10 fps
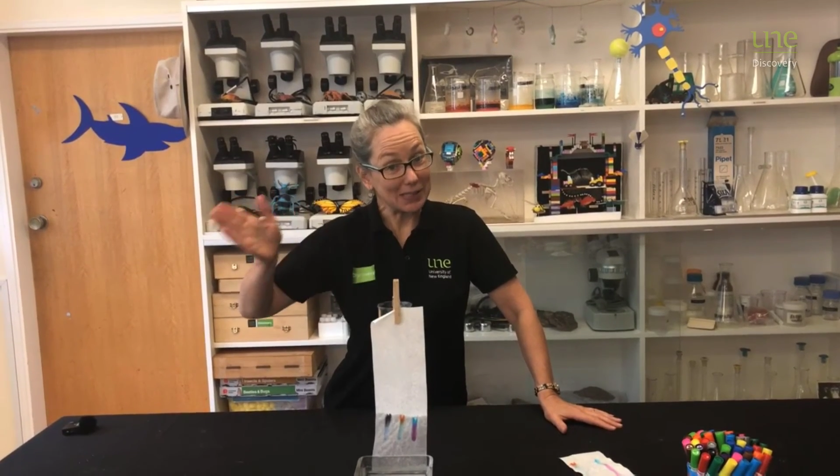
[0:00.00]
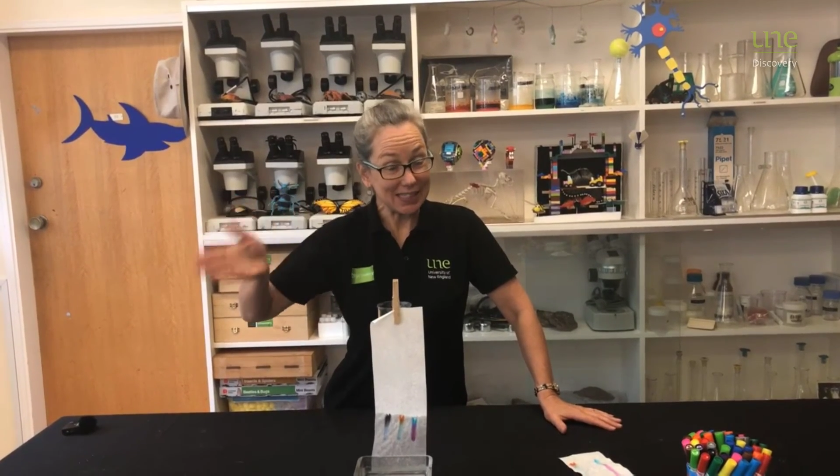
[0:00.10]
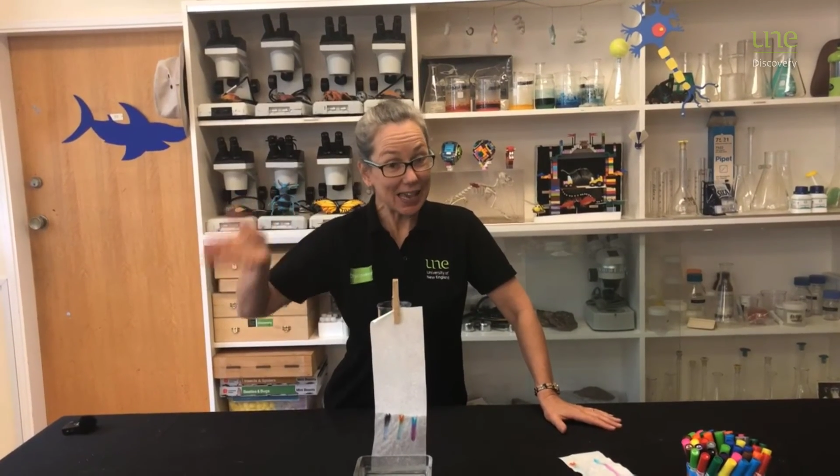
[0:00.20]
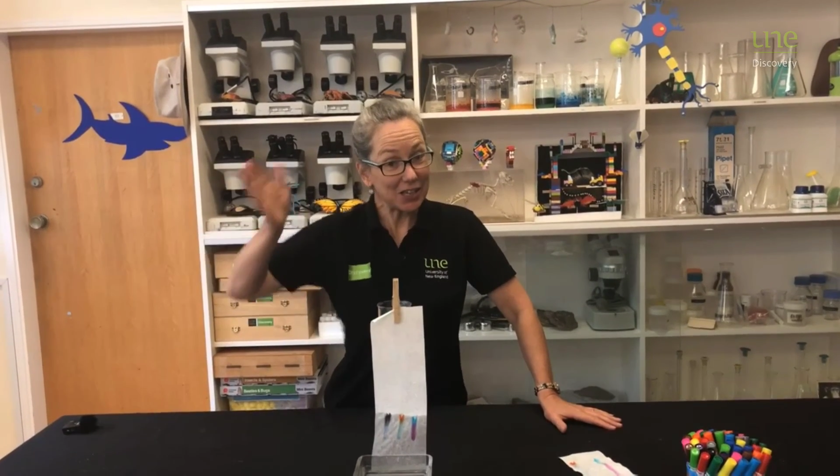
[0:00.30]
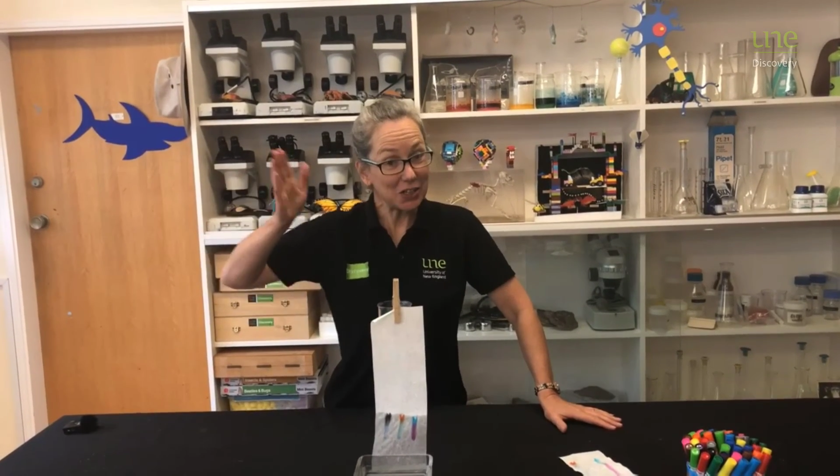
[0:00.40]

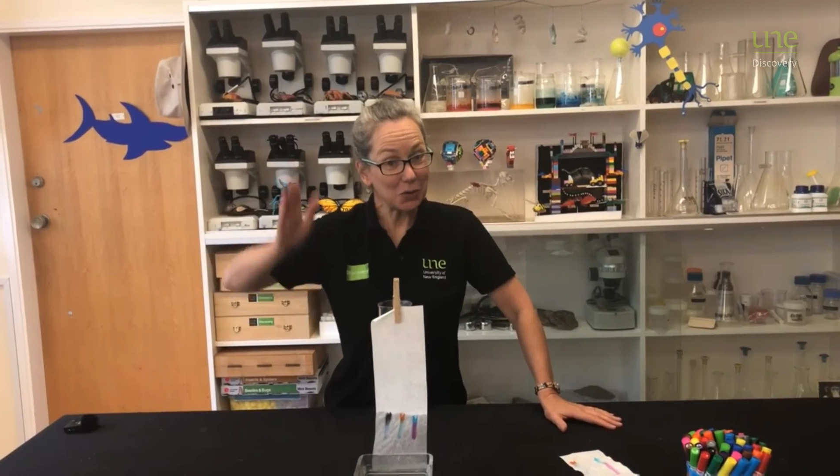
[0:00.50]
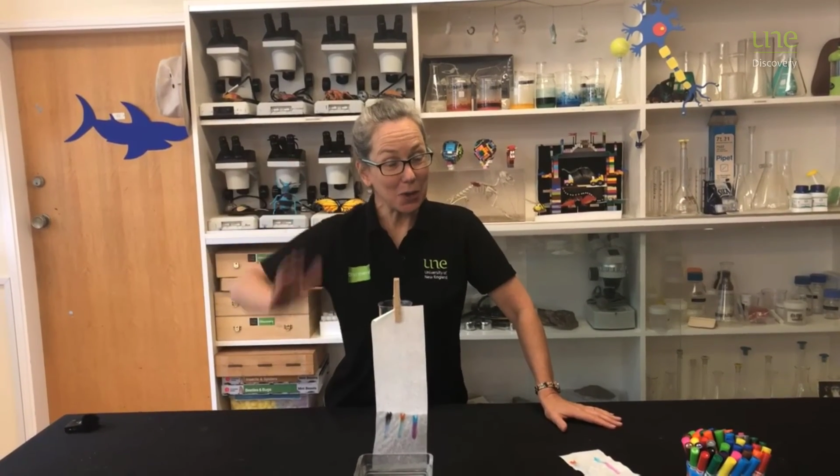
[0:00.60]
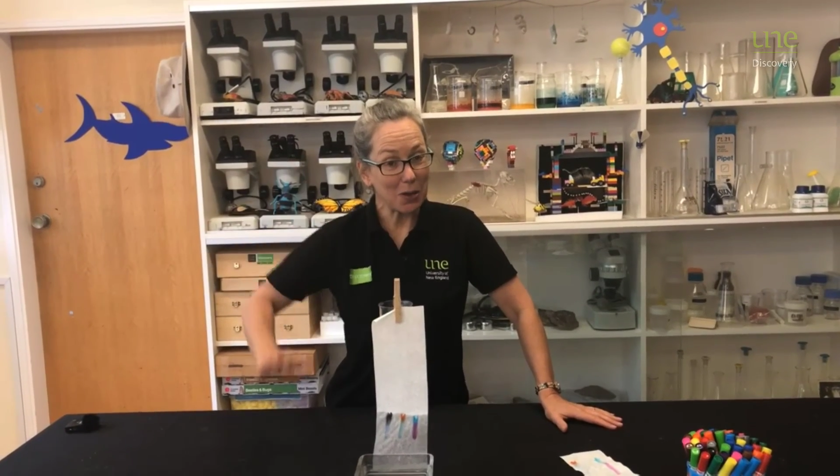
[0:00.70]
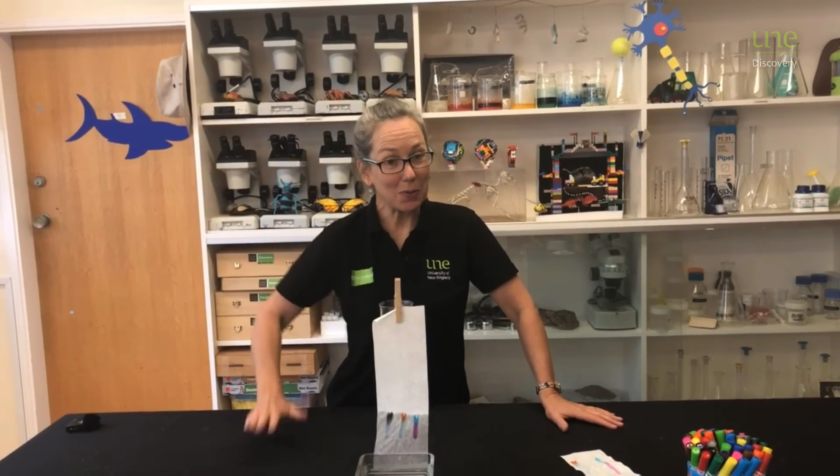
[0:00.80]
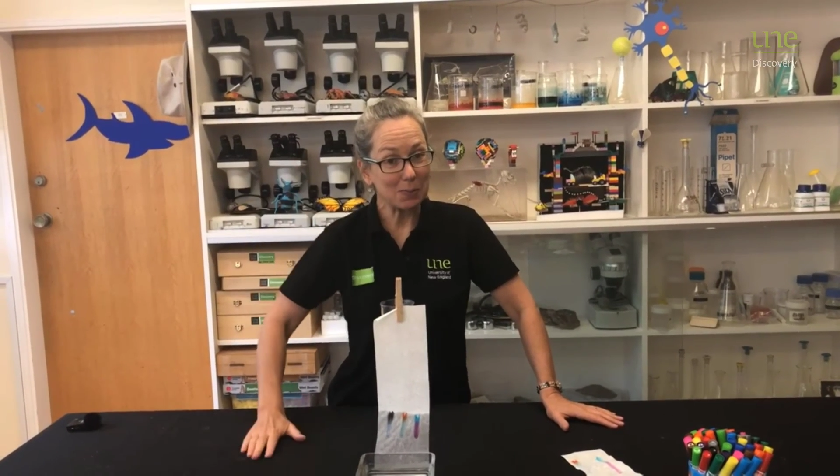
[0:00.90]
Take it to
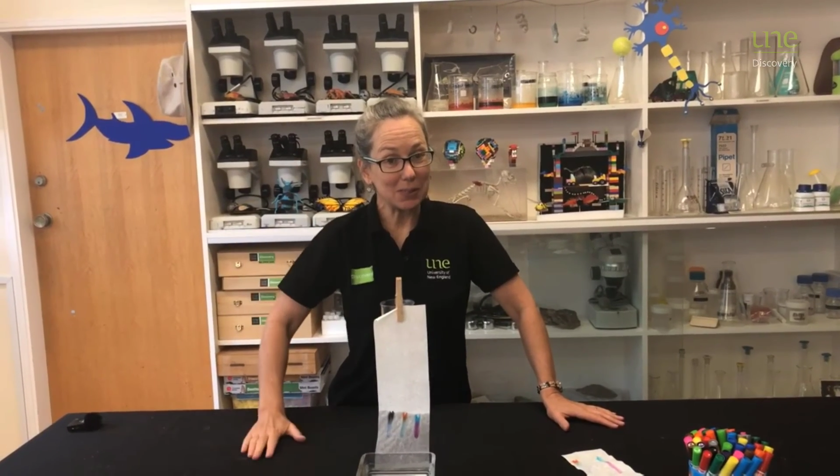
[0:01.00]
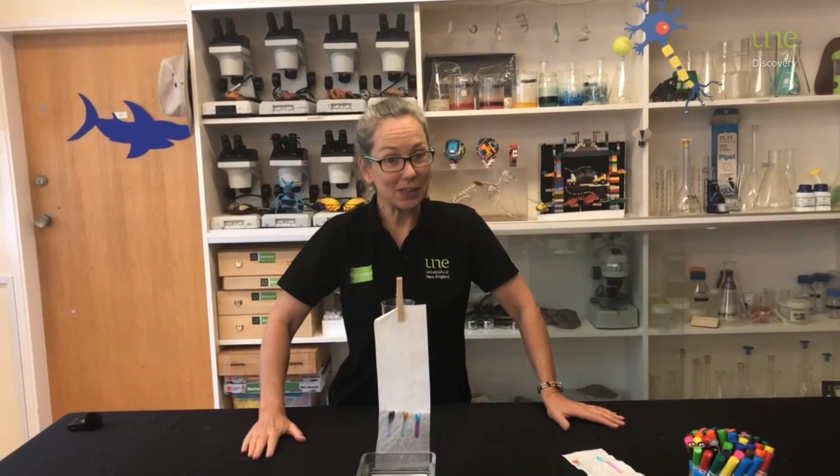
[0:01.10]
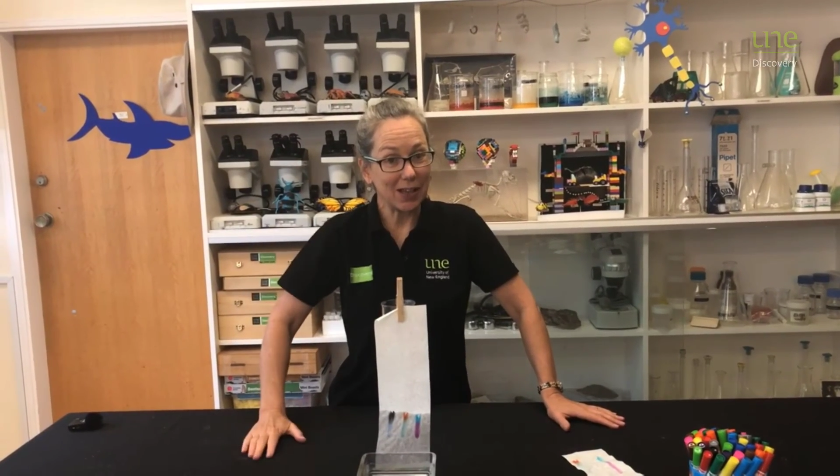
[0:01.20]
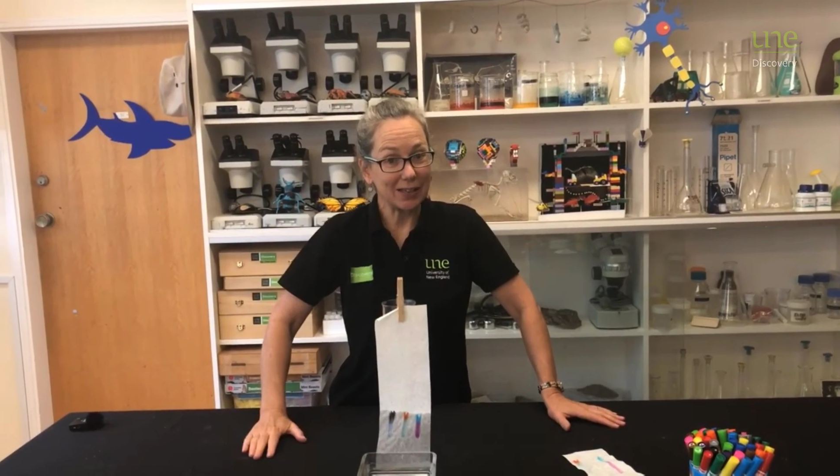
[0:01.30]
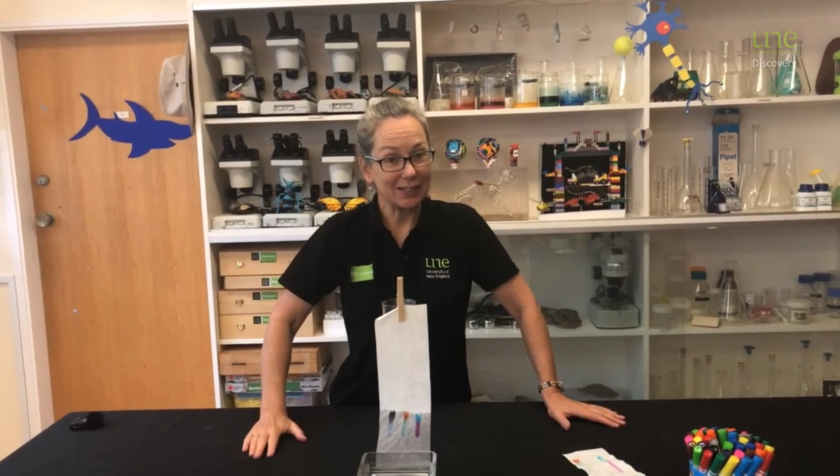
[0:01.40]
our
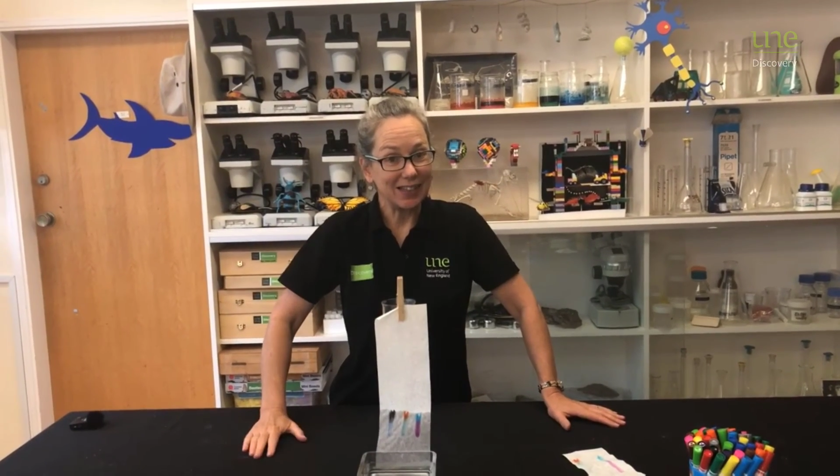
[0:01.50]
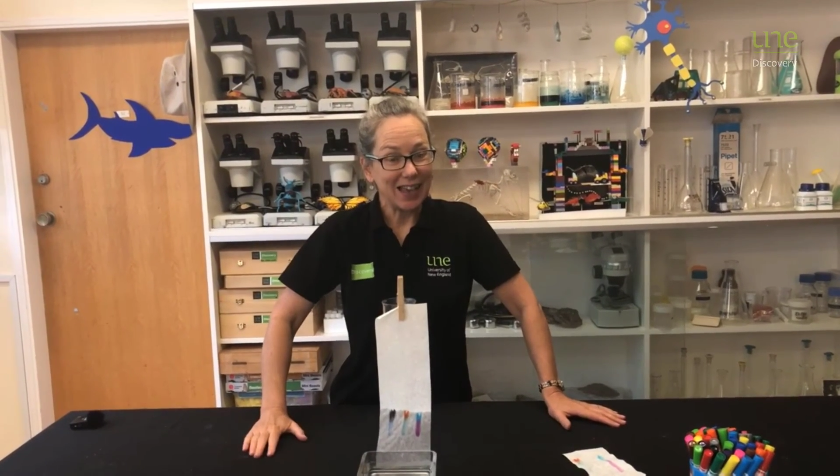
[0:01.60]
website